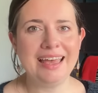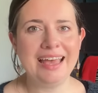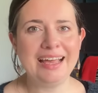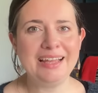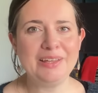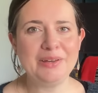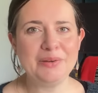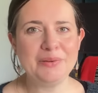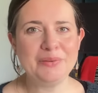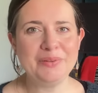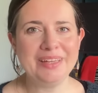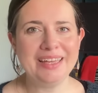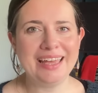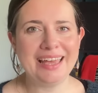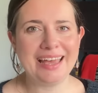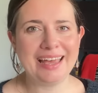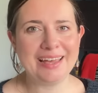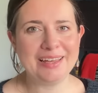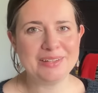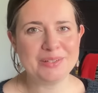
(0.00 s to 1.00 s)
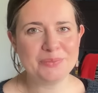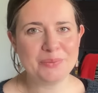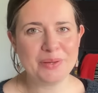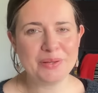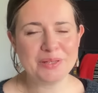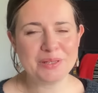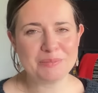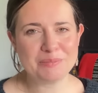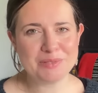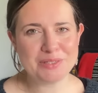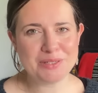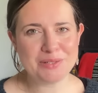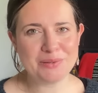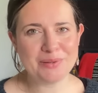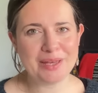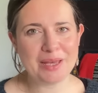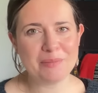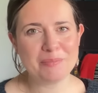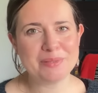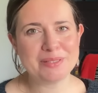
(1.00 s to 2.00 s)
Hello and welcome
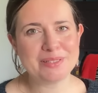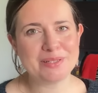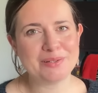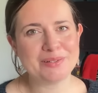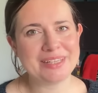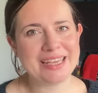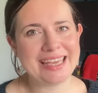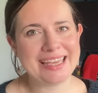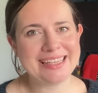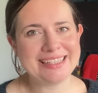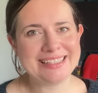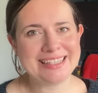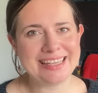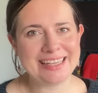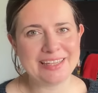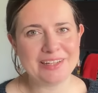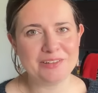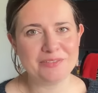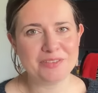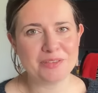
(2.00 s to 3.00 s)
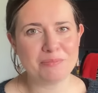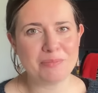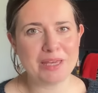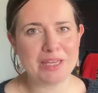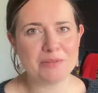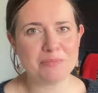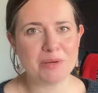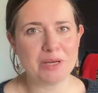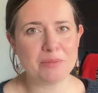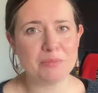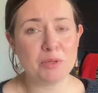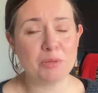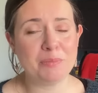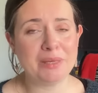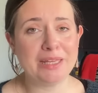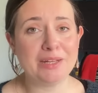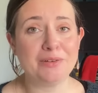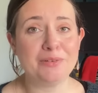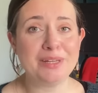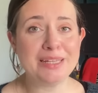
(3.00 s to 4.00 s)
to episode 18 of the Made by
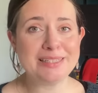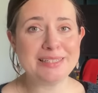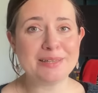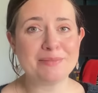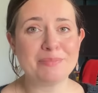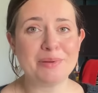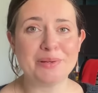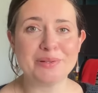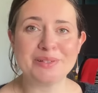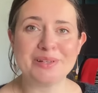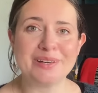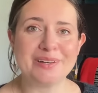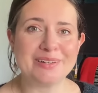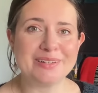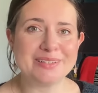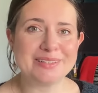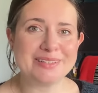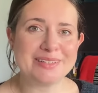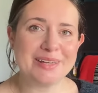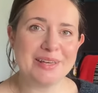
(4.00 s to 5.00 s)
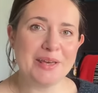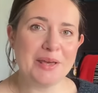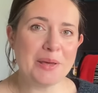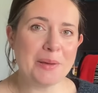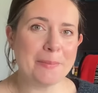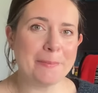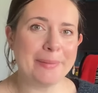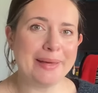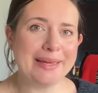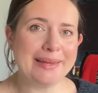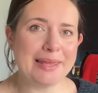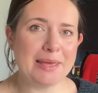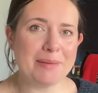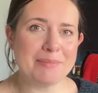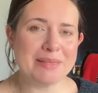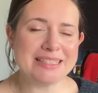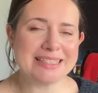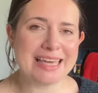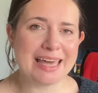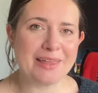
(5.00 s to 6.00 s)
Mumino Knitting podcast. My name
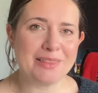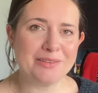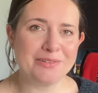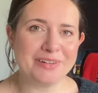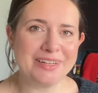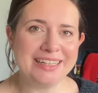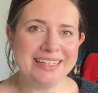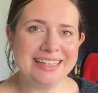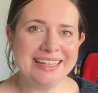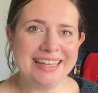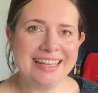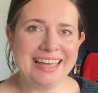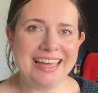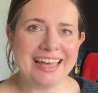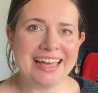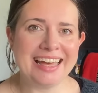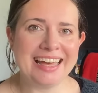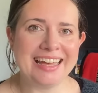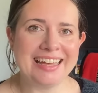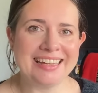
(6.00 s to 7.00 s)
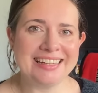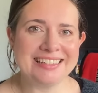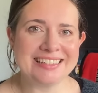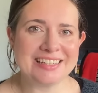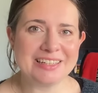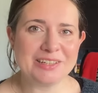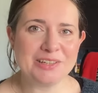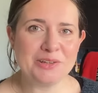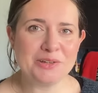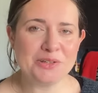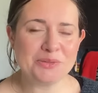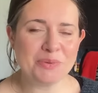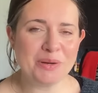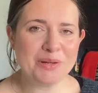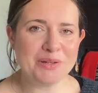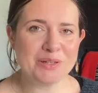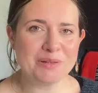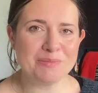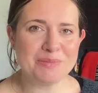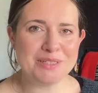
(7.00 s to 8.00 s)
is Kathryn and a huge
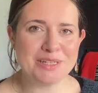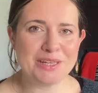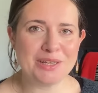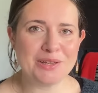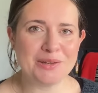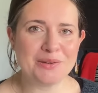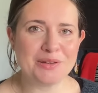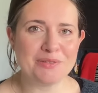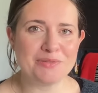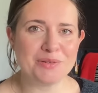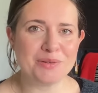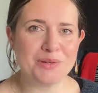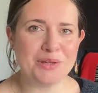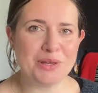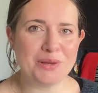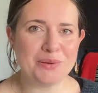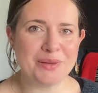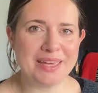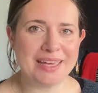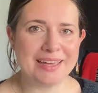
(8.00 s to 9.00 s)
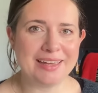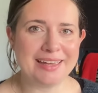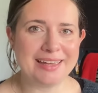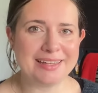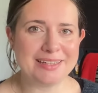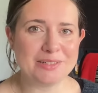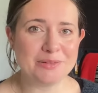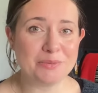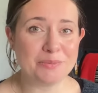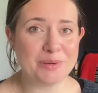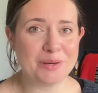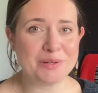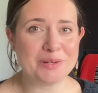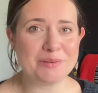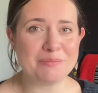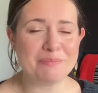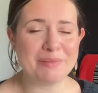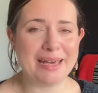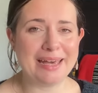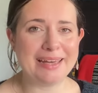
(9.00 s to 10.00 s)
welcome to you if you're new here and a
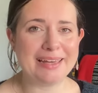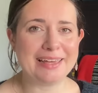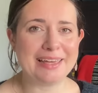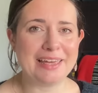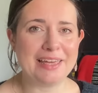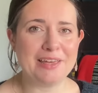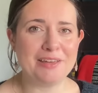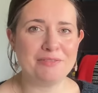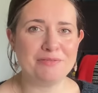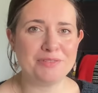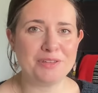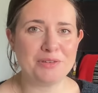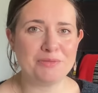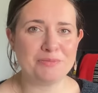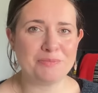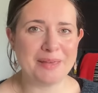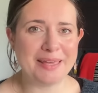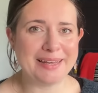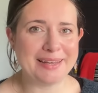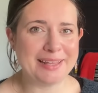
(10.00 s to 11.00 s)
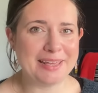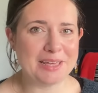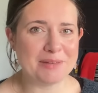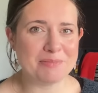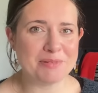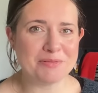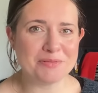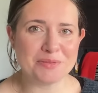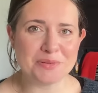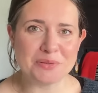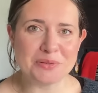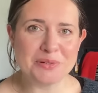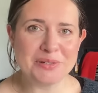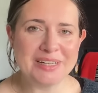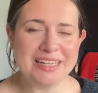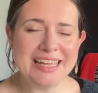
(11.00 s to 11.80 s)
welcome back if you've been here before.